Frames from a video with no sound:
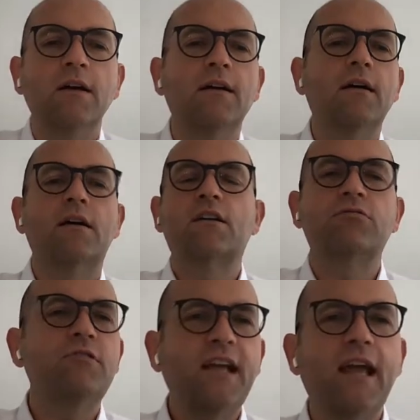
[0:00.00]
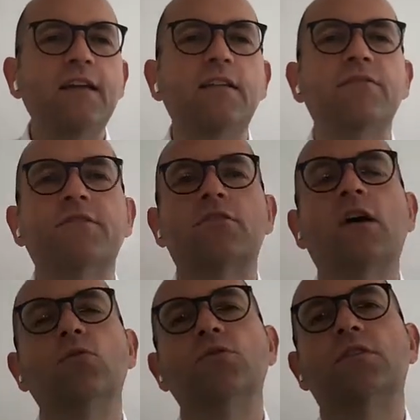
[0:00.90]
uh, creative
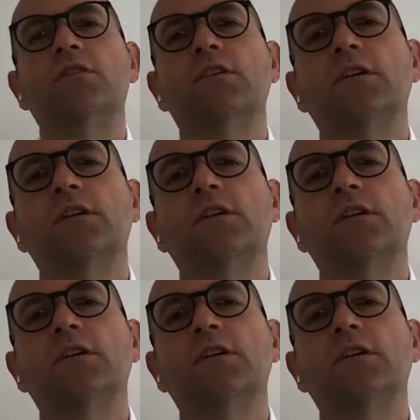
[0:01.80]
crowd